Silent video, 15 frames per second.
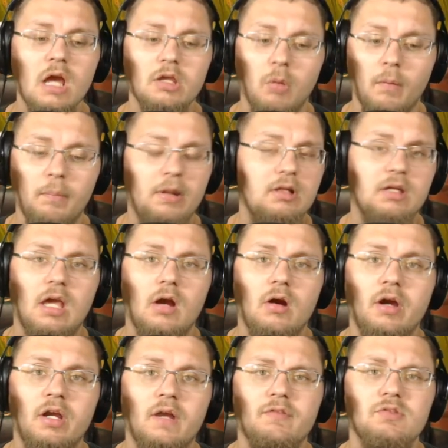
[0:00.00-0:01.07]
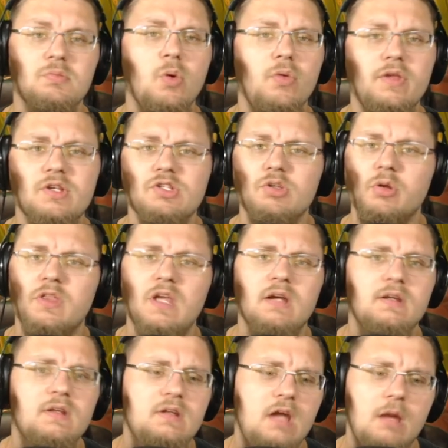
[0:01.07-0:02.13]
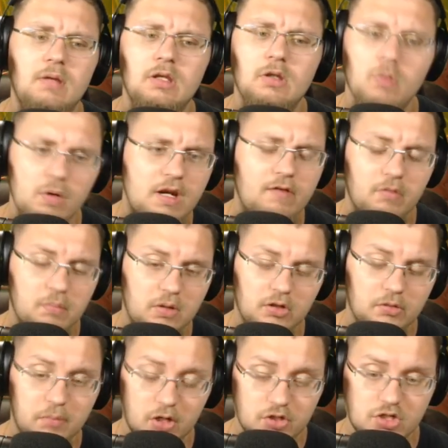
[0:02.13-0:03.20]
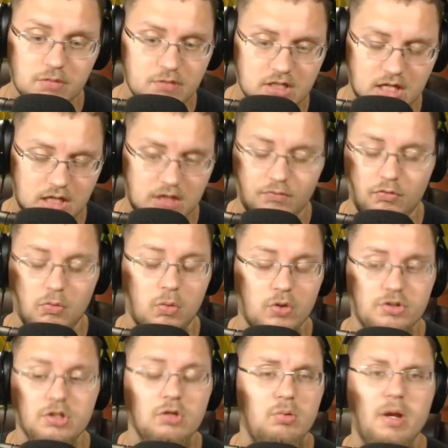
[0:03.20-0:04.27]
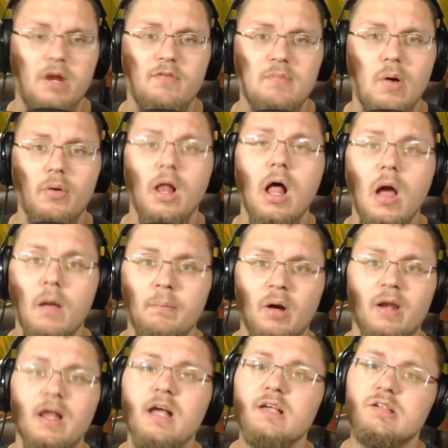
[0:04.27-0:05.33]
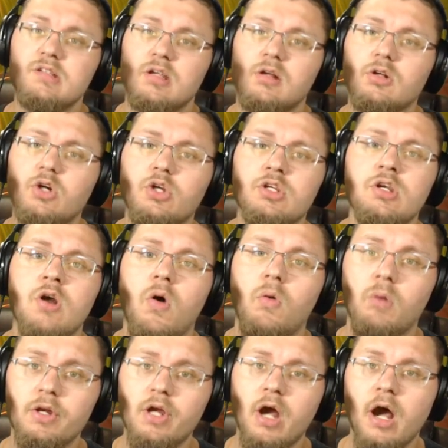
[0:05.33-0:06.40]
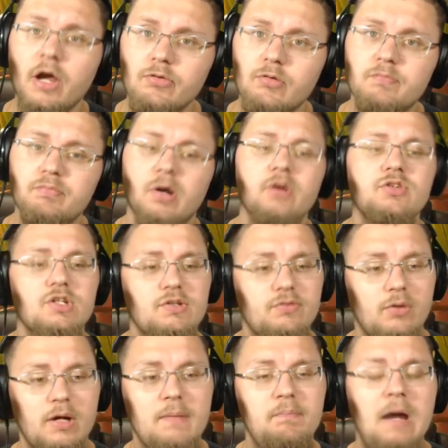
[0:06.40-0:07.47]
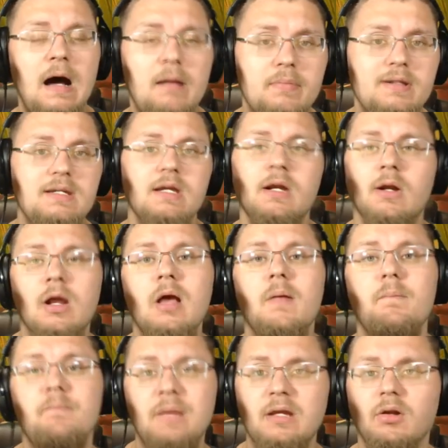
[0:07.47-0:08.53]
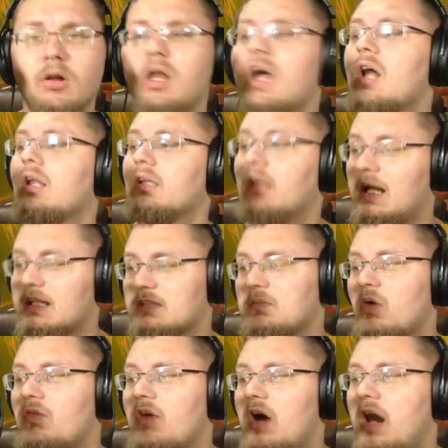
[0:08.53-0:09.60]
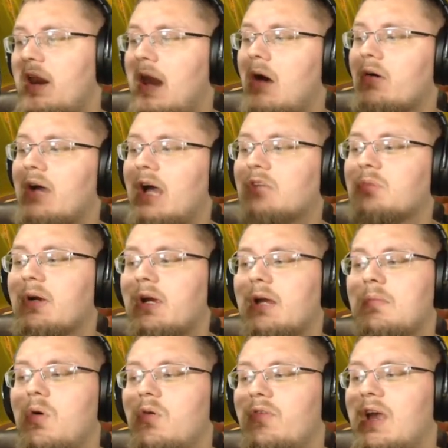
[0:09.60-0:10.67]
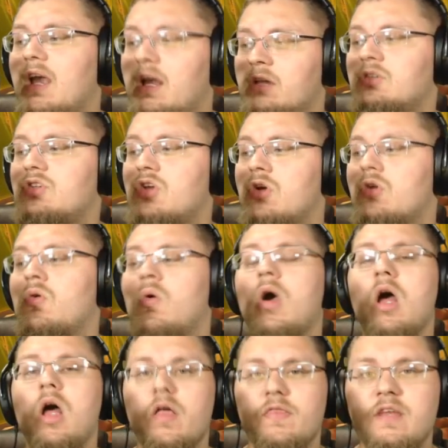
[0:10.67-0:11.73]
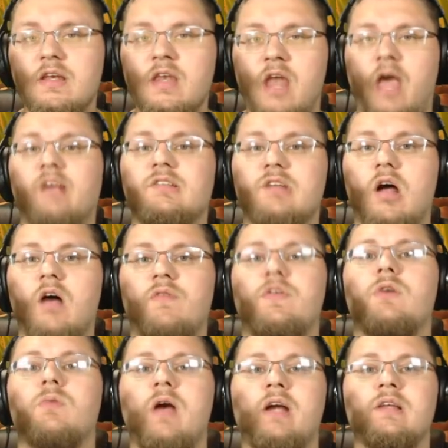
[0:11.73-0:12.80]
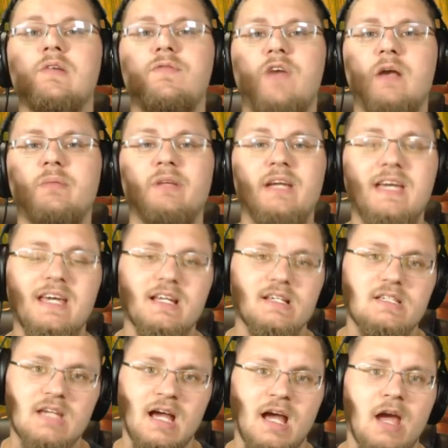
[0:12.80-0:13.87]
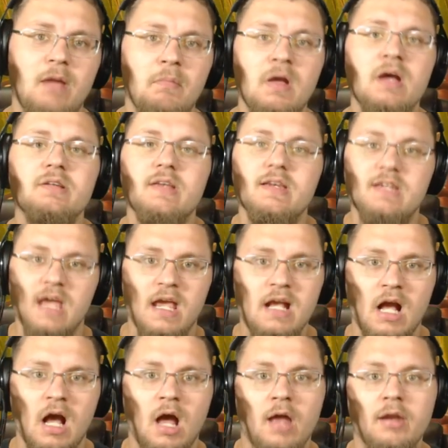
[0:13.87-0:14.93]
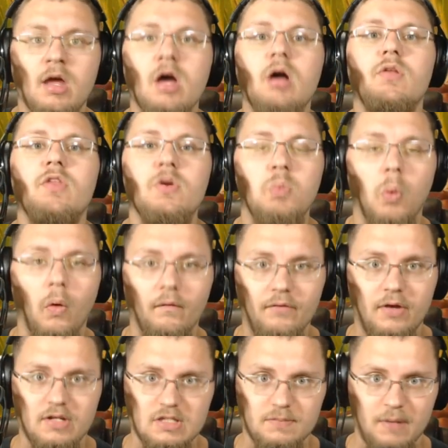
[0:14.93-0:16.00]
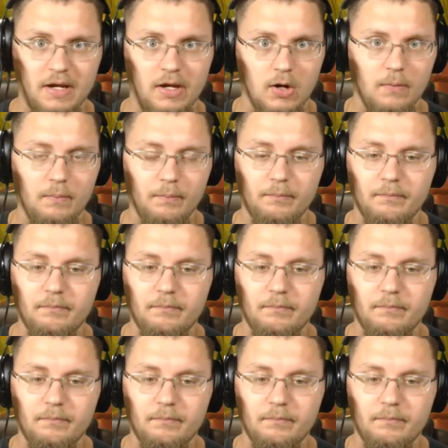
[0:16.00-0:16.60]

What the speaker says: You won't be able to carry enough smoothies, so at the end of the day, I mean, you would never be able to punch him to death if you weren't in creative mode, but still good to know 100 punches for a Bombardier Beetle. Let's move on now, guys. We're going to move into the next of the arachnid family. It is time to take on the wolf spider.